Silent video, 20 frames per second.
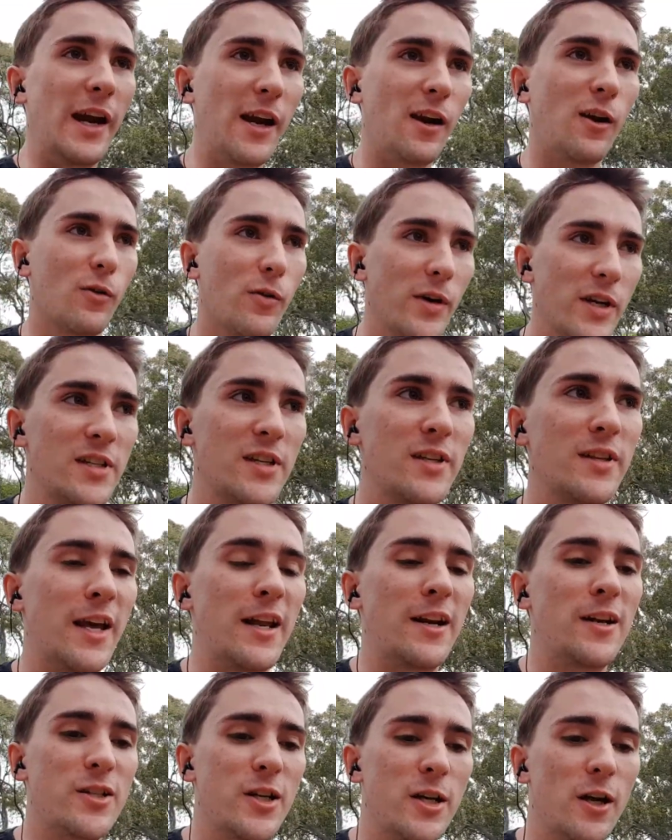increasing
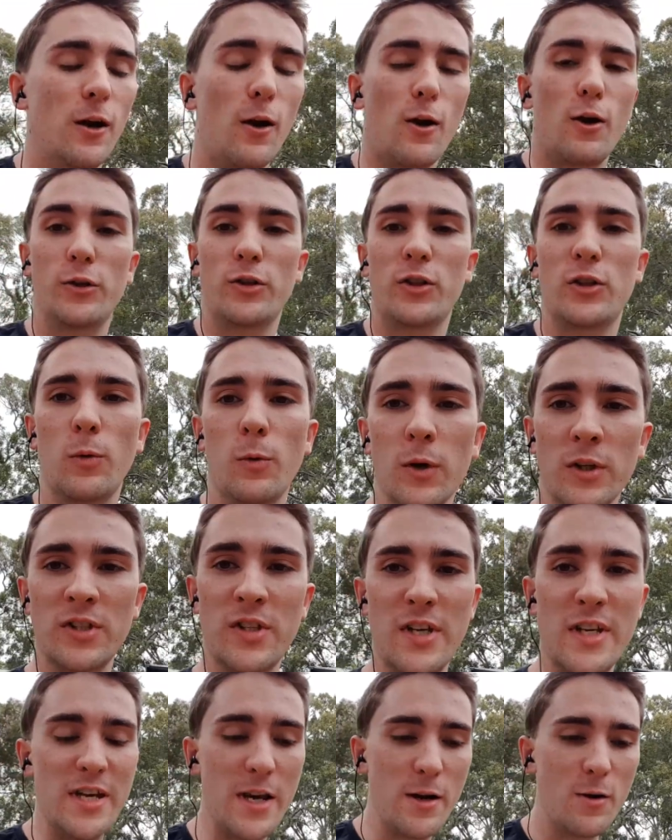the energy that goes
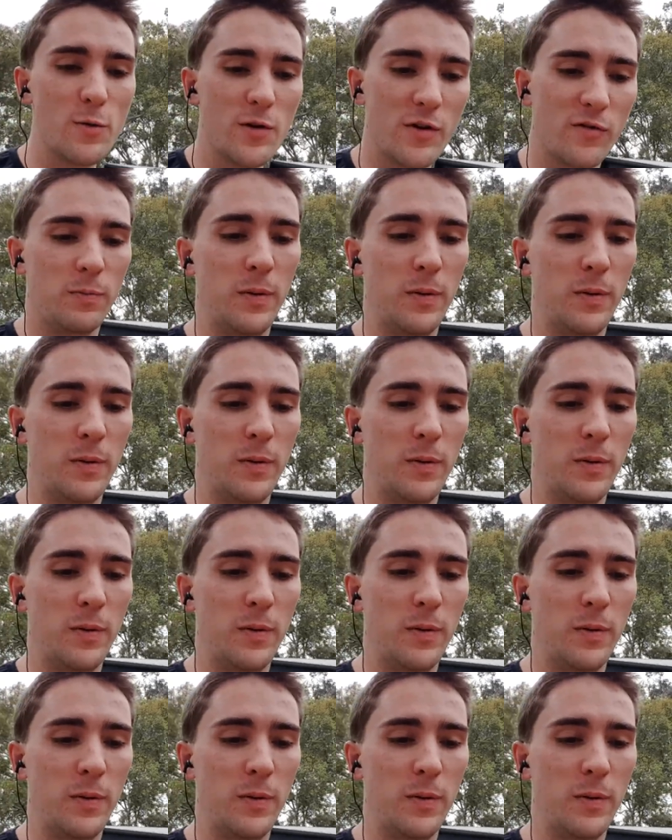towards the yield of